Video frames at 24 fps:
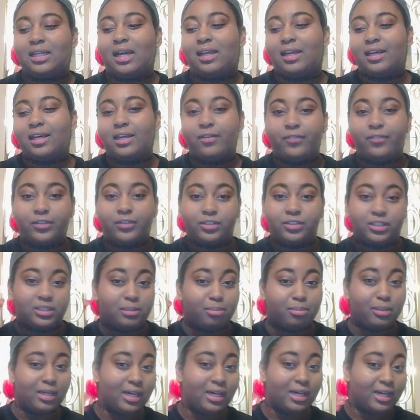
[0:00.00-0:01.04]
I like it for just
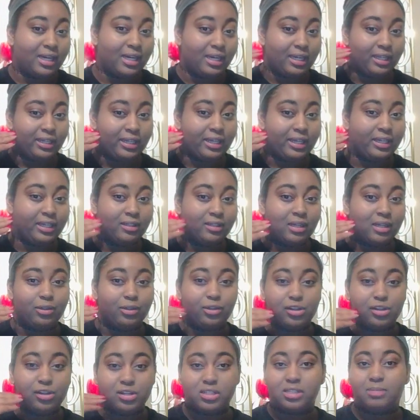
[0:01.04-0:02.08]
applying like a
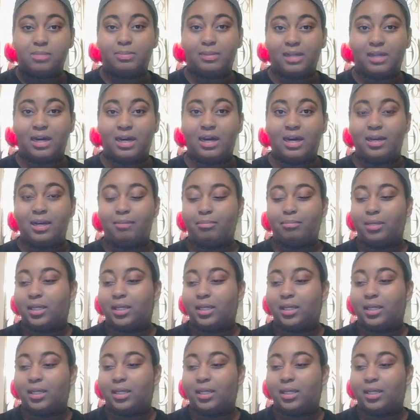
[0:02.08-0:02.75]
crisp line,